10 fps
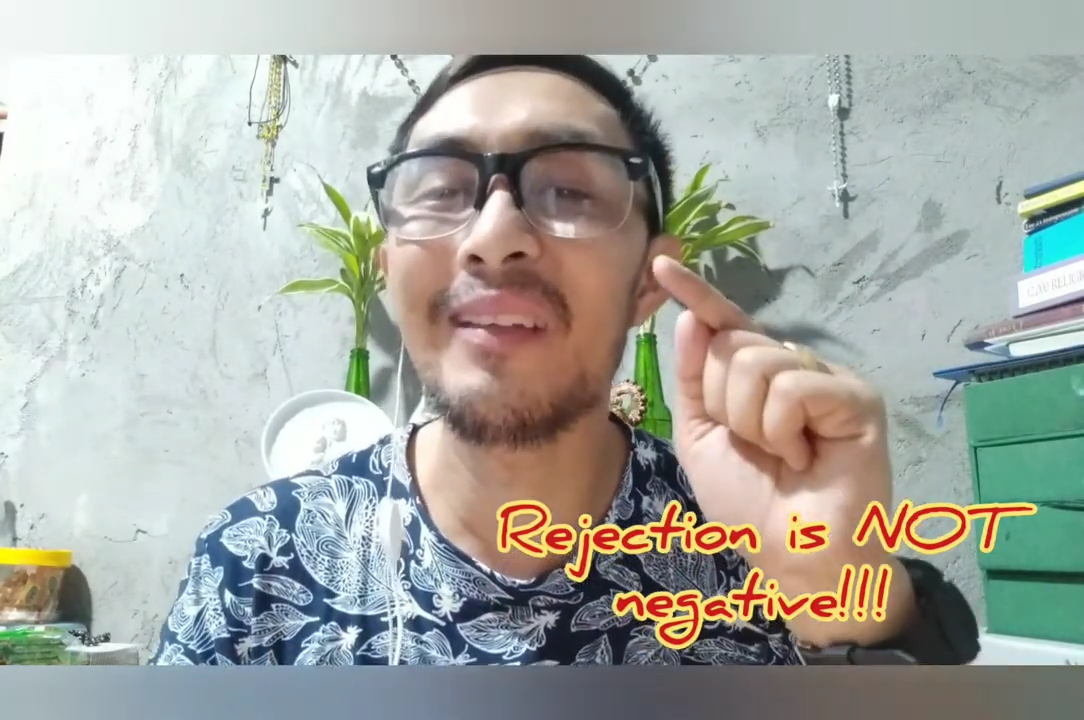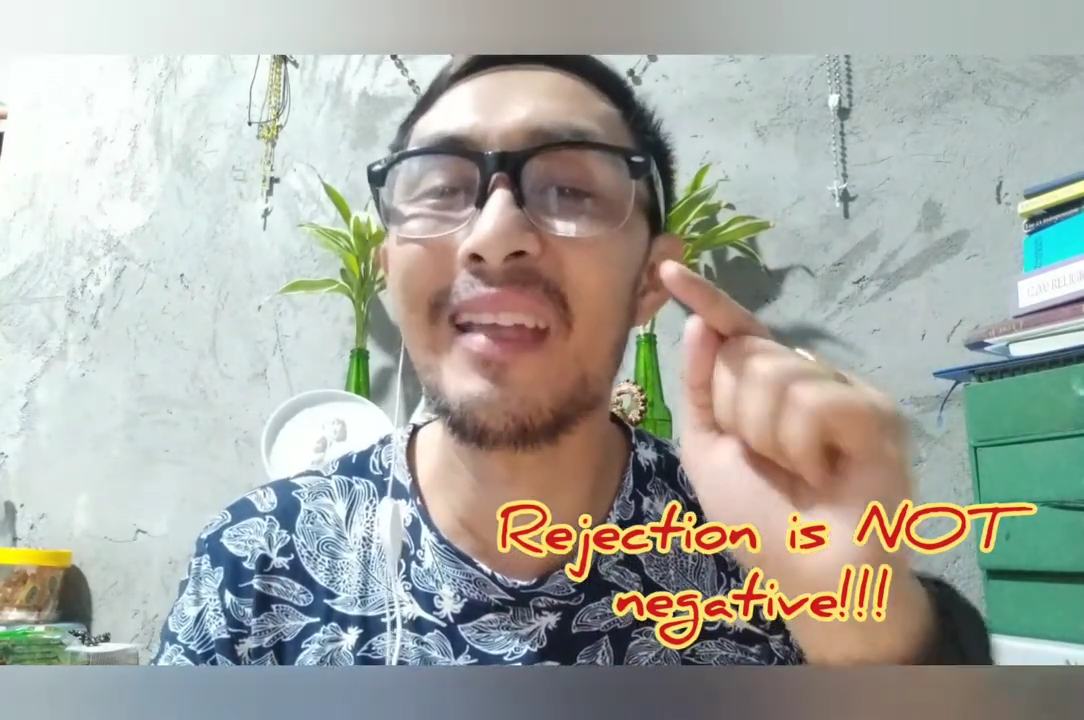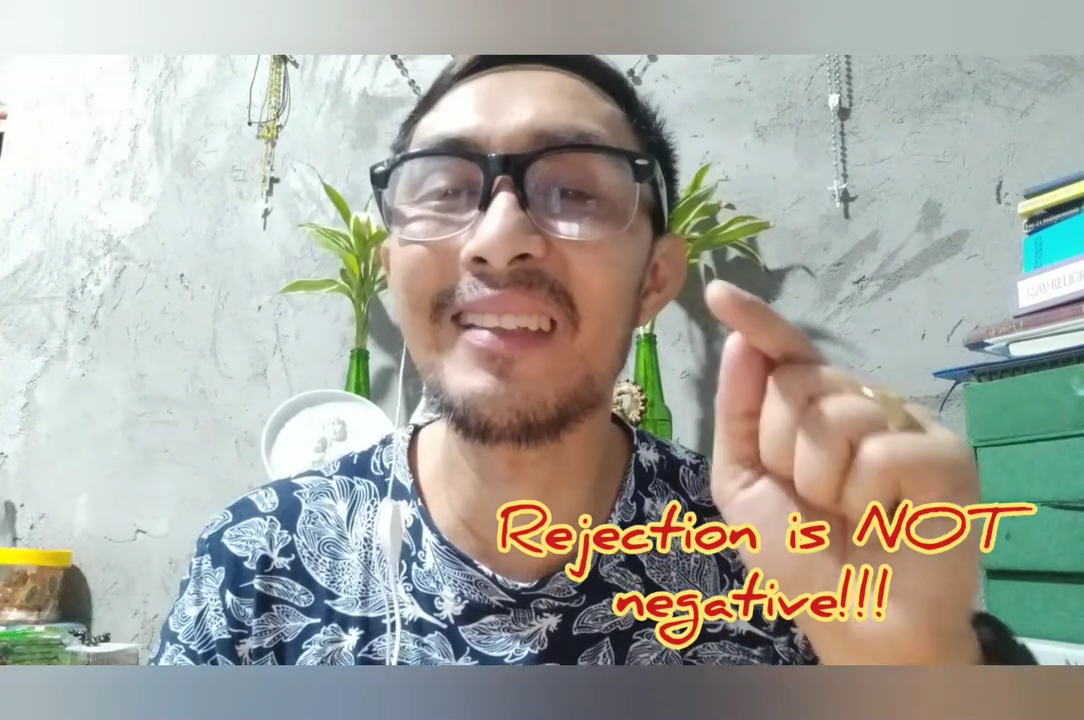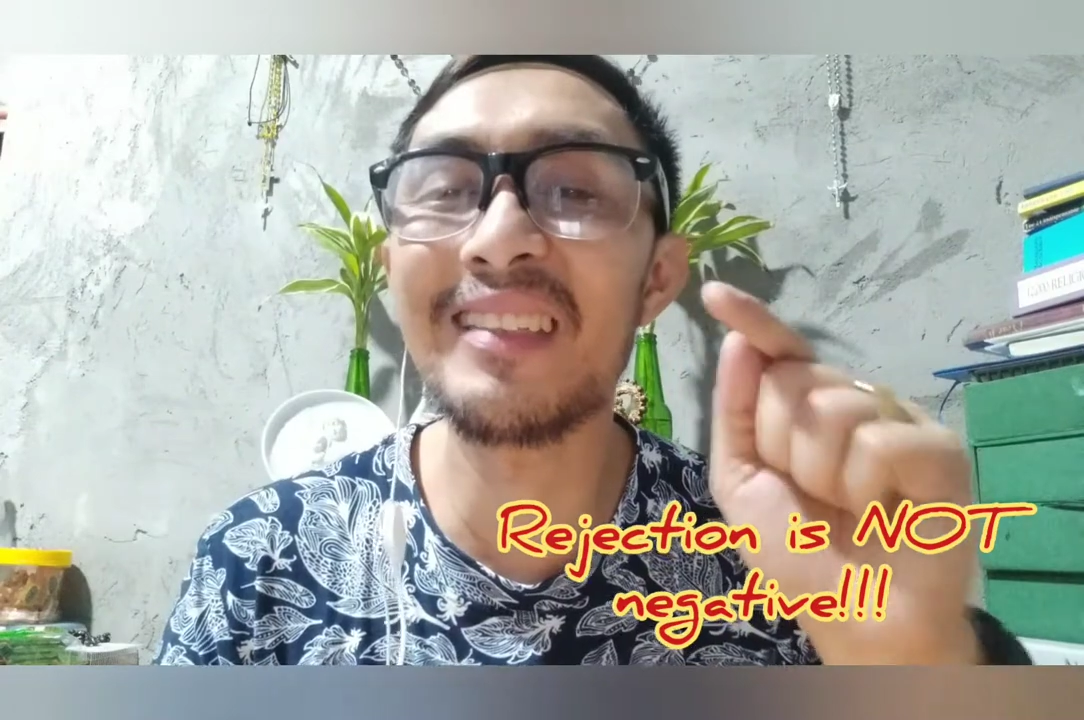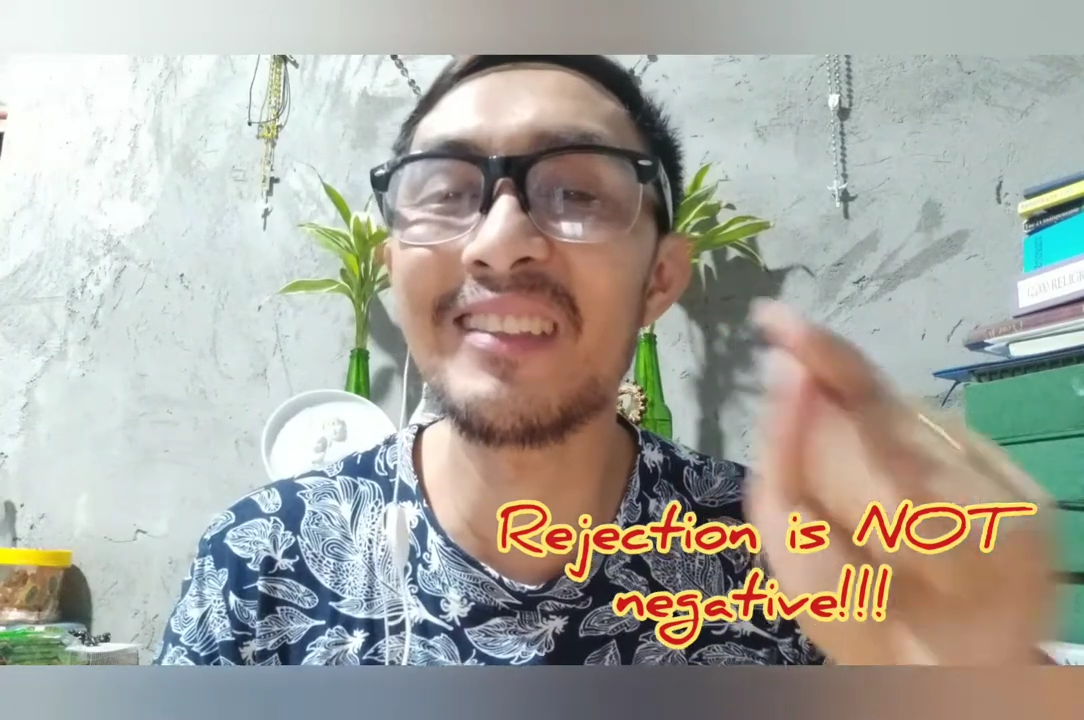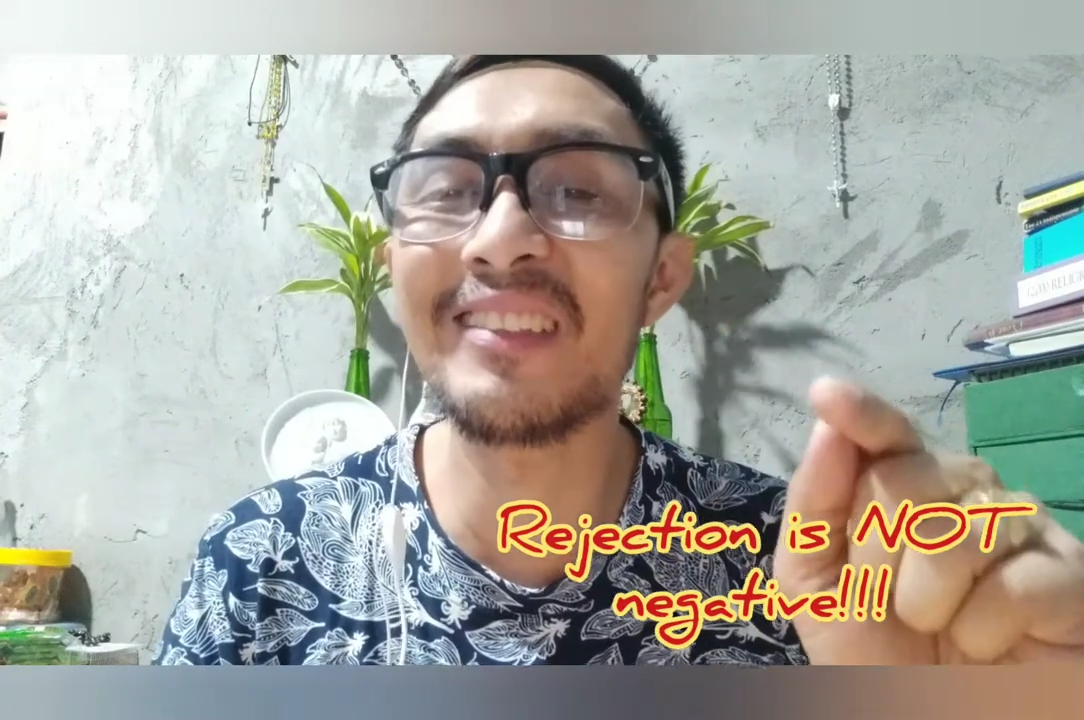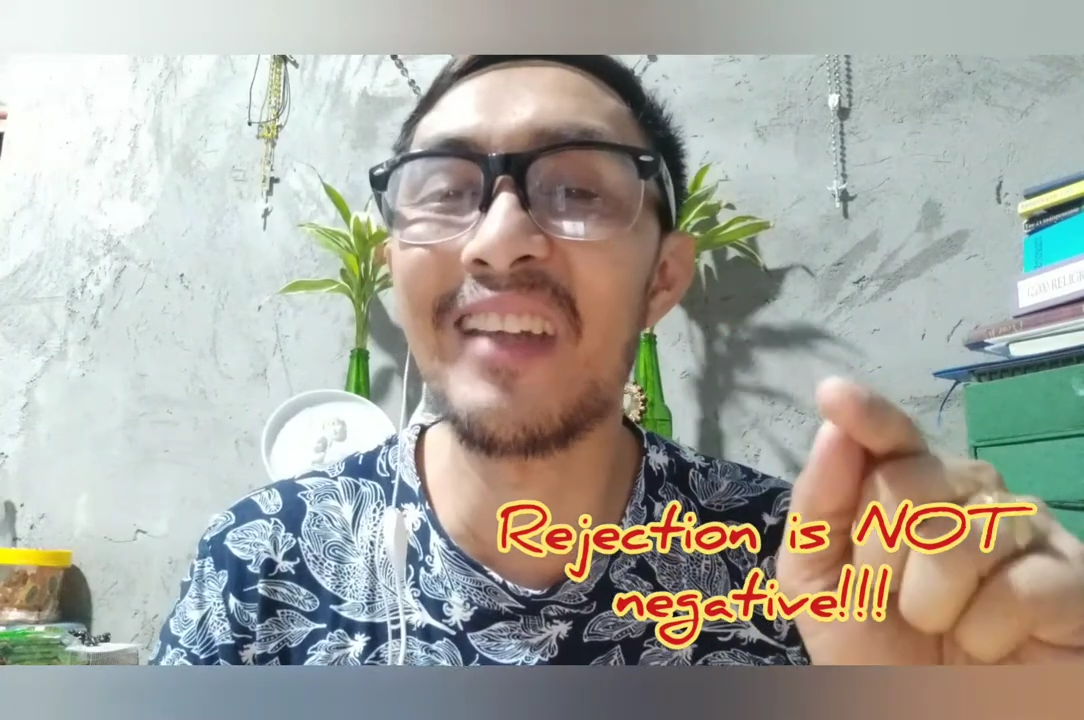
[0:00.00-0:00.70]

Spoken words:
that is a